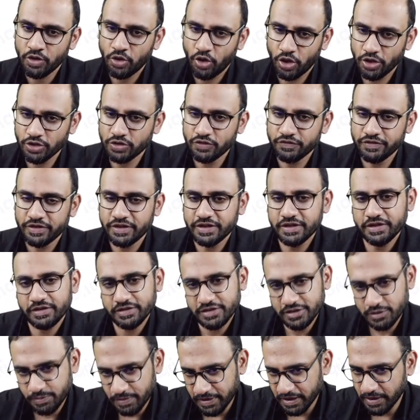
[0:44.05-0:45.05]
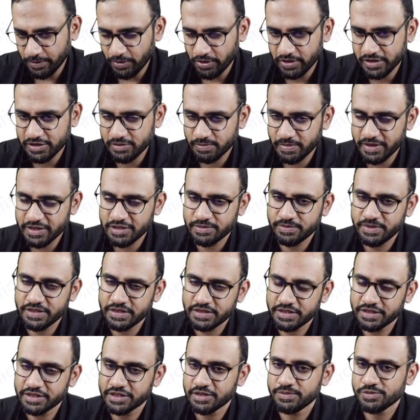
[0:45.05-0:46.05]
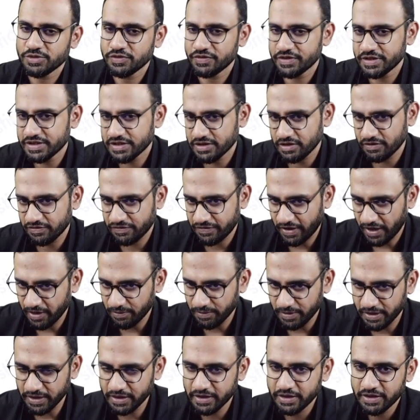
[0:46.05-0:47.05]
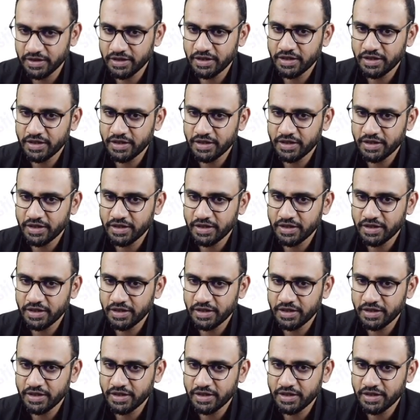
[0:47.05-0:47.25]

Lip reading: Although we speak about displacements in terms of the distal fragment,